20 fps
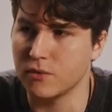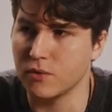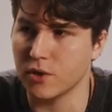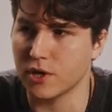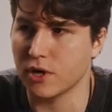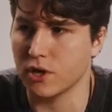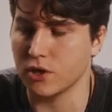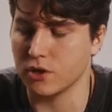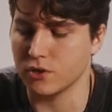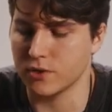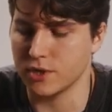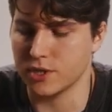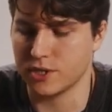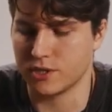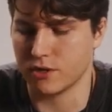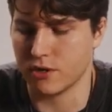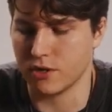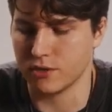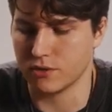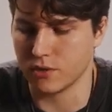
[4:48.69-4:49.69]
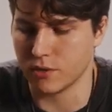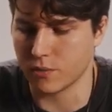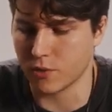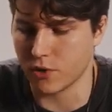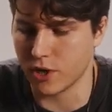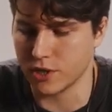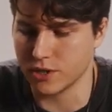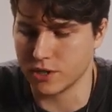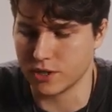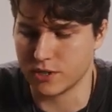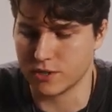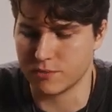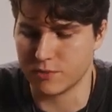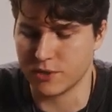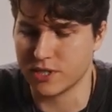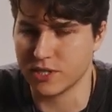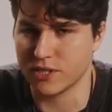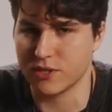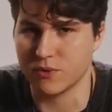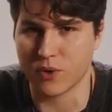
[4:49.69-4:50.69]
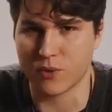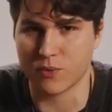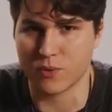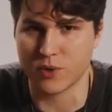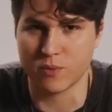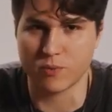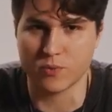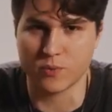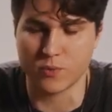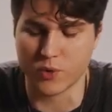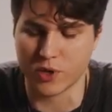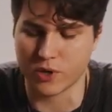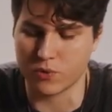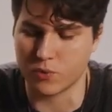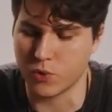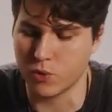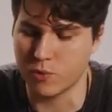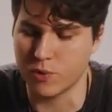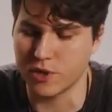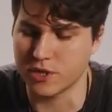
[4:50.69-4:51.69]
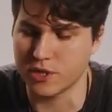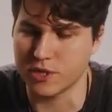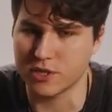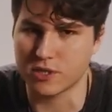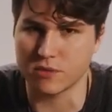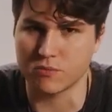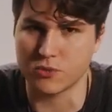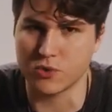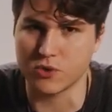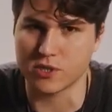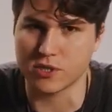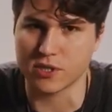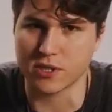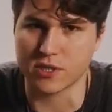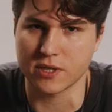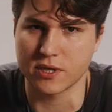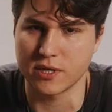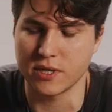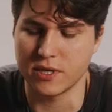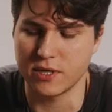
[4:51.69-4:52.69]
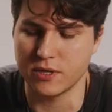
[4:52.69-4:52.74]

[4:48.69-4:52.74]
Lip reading: what colorists are to a project is basically what Rick Rubin is to music.